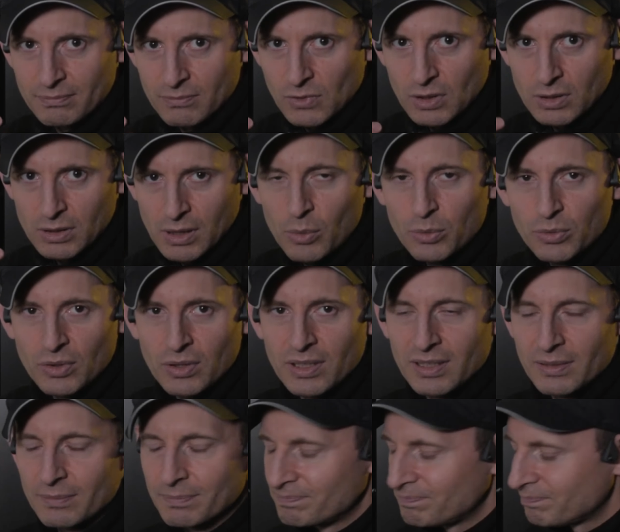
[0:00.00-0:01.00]

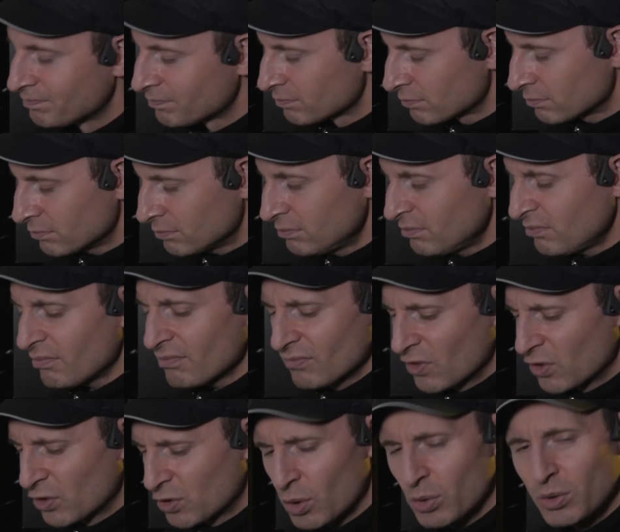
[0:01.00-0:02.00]
closely,
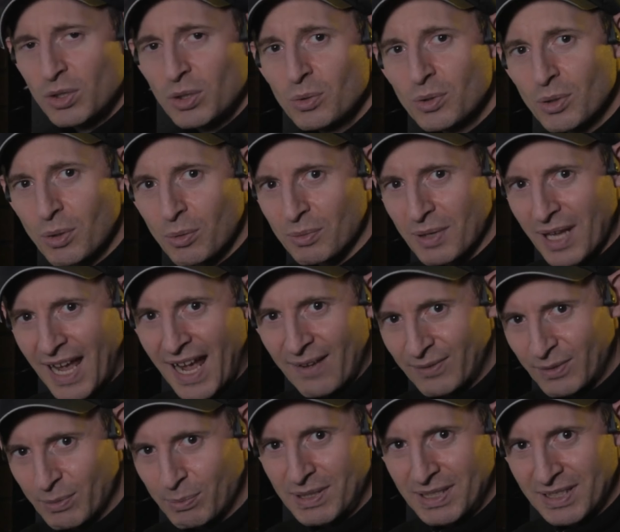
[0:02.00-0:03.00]
so you don't have
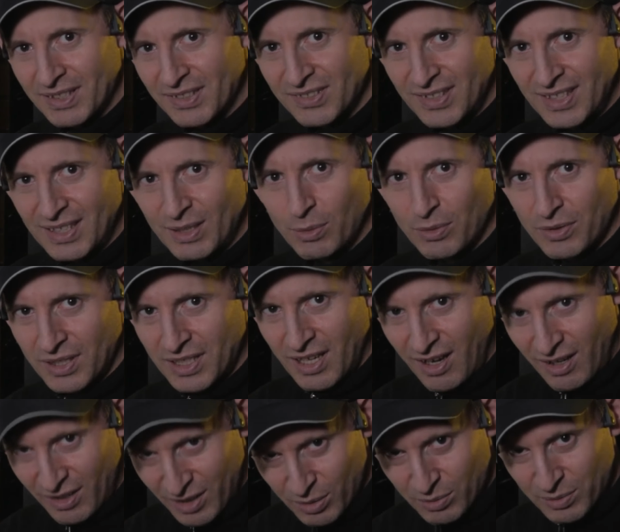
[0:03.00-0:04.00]
to be in sync with the
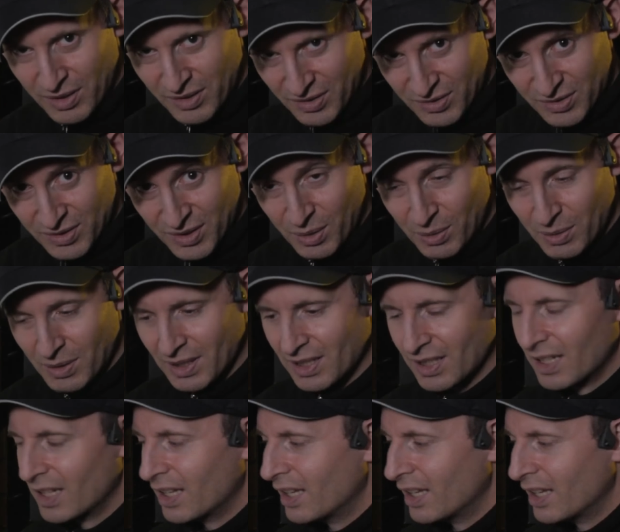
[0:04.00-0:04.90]
audio necessarily.